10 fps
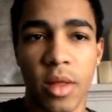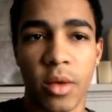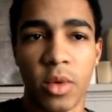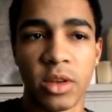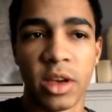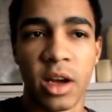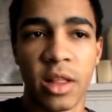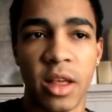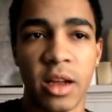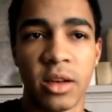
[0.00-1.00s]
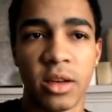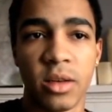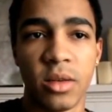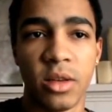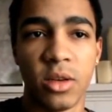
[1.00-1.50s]
And then once I got
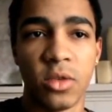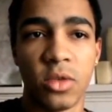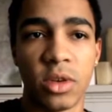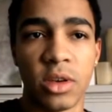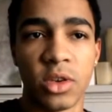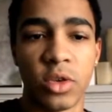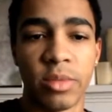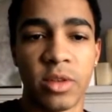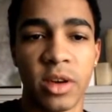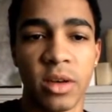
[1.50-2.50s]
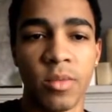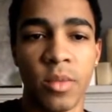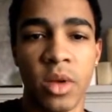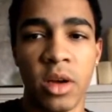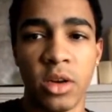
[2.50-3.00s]
those strips there,
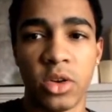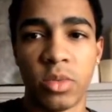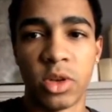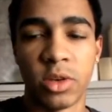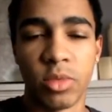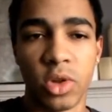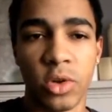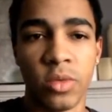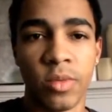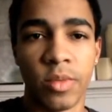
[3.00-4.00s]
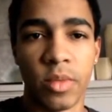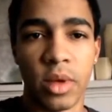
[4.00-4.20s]
just put some glue